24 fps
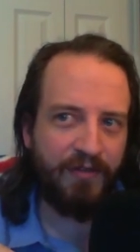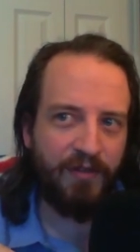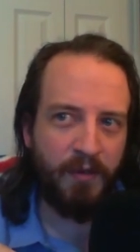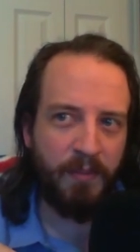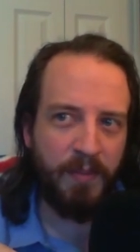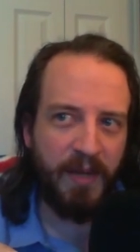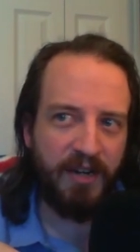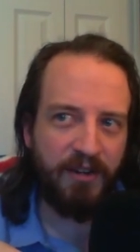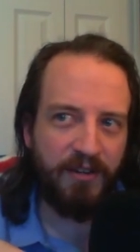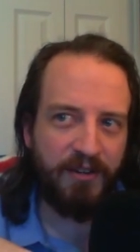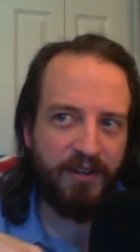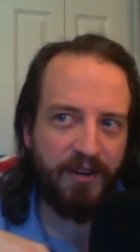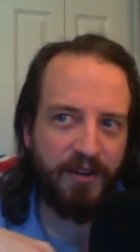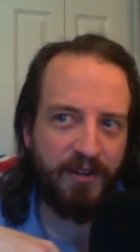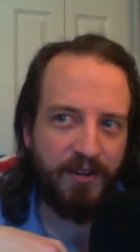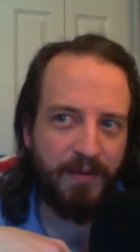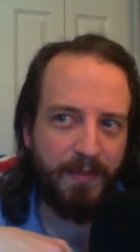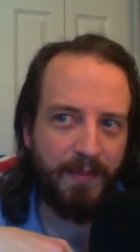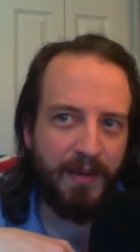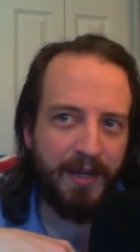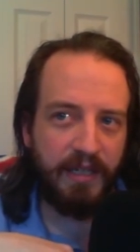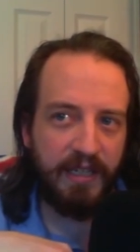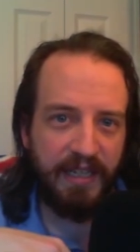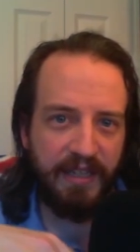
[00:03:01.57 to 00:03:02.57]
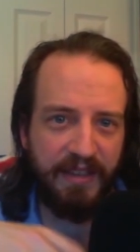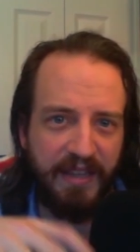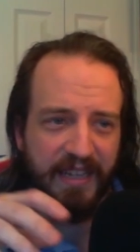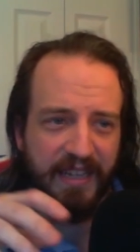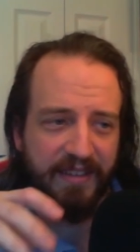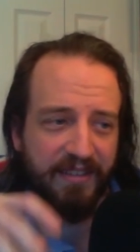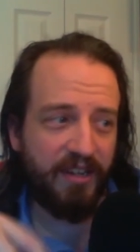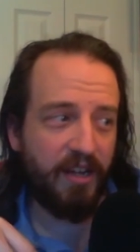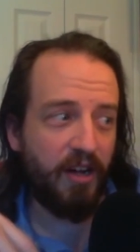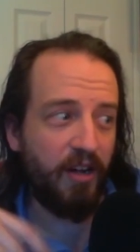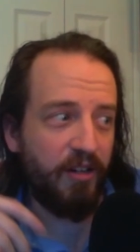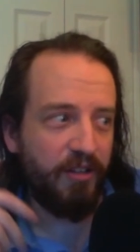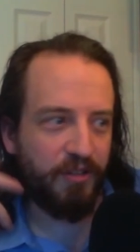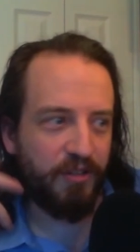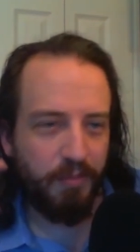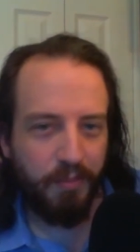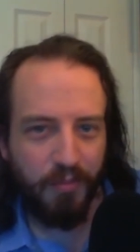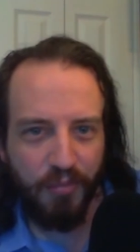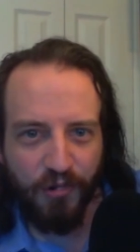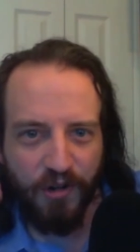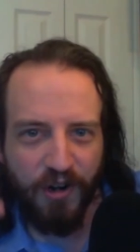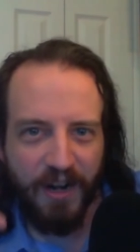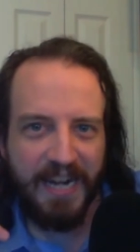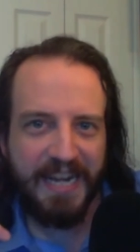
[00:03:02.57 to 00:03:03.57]
of a better term and that's called
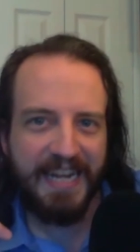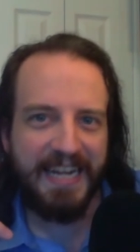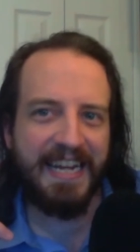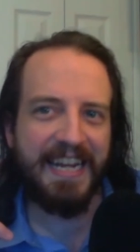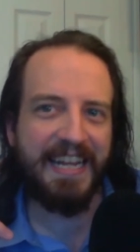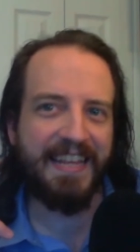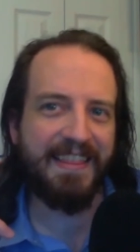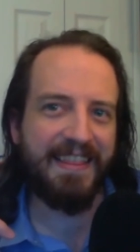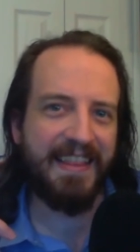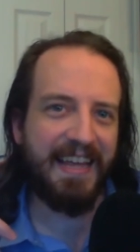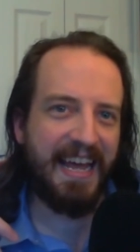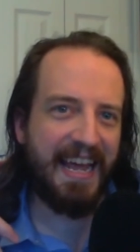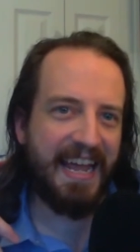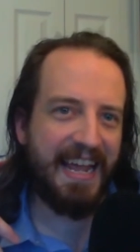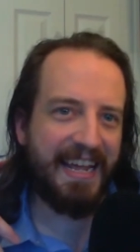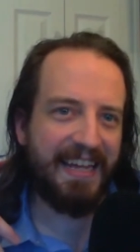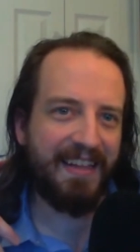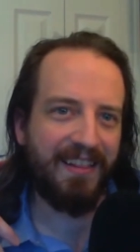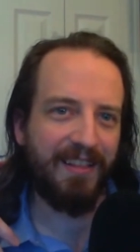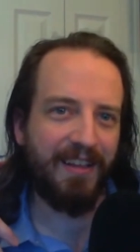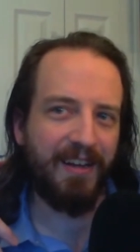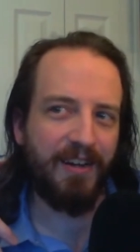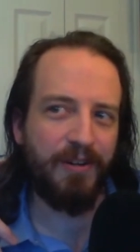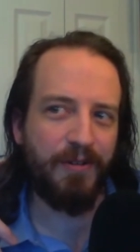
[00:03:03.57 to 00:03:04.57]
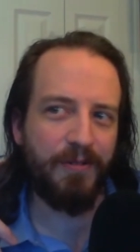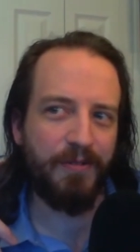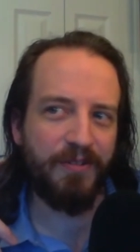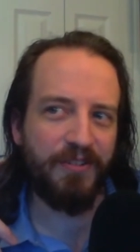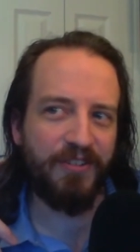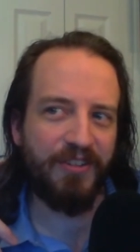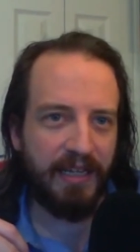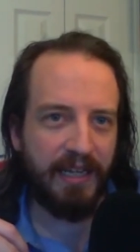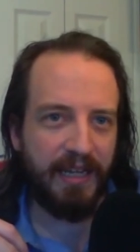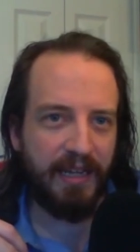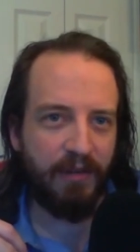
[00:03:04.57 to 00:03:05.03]
breaking the halos